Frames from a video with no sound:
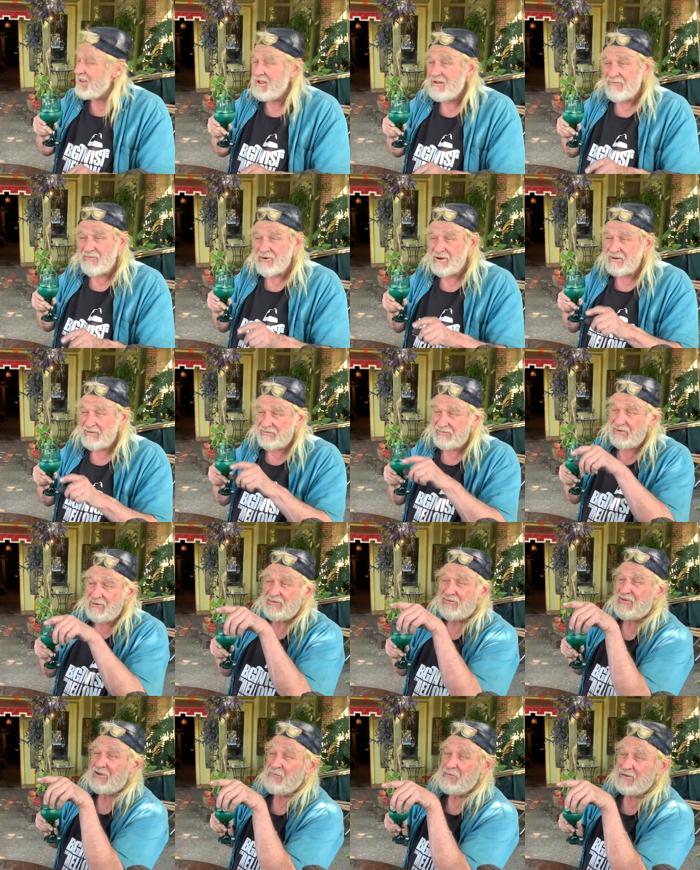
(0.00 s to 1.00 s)
Whenever I see
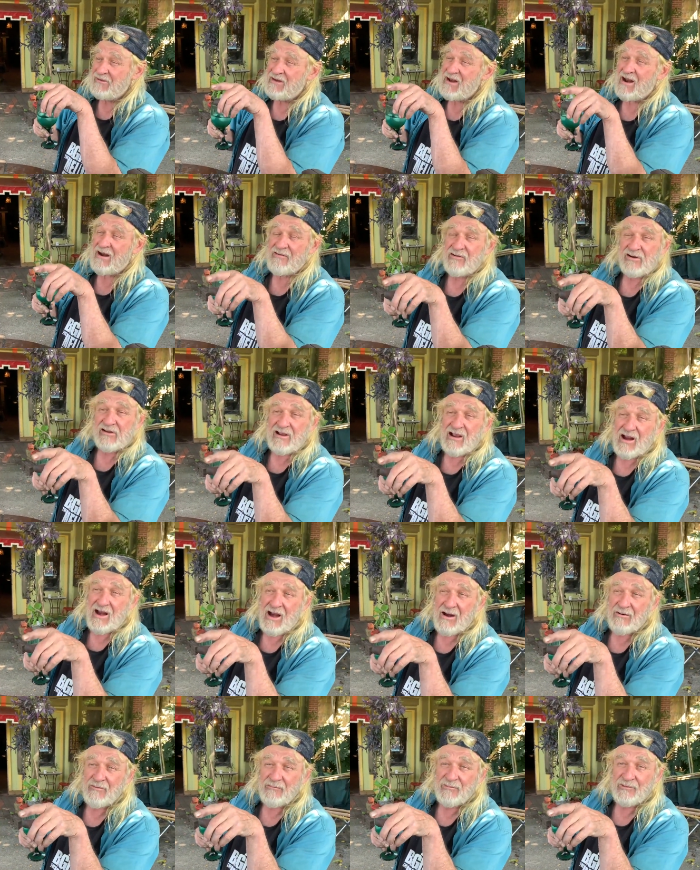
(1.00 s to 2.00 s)
someone get out of the
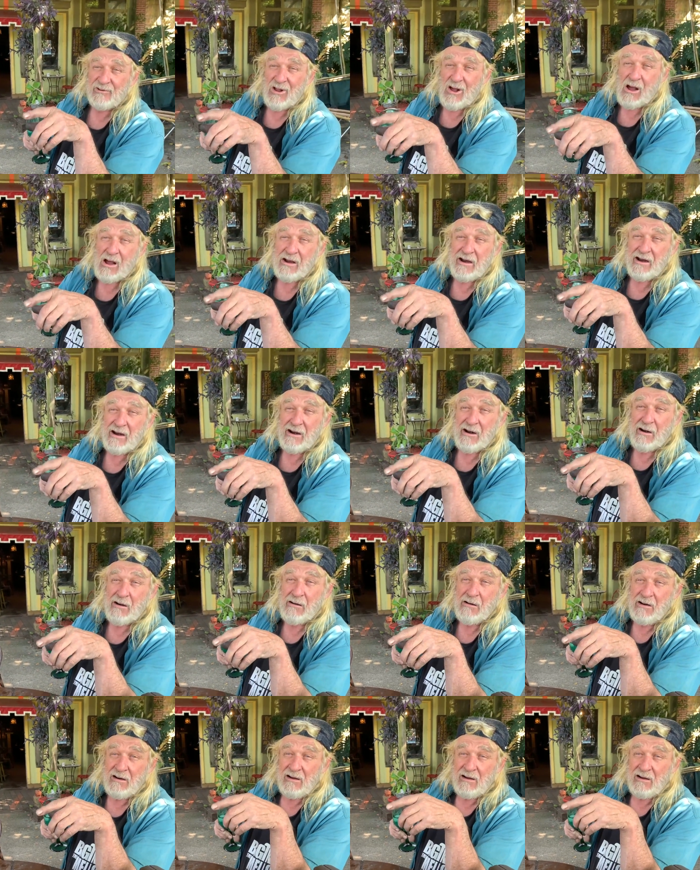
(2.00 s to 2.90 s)
car with long hair,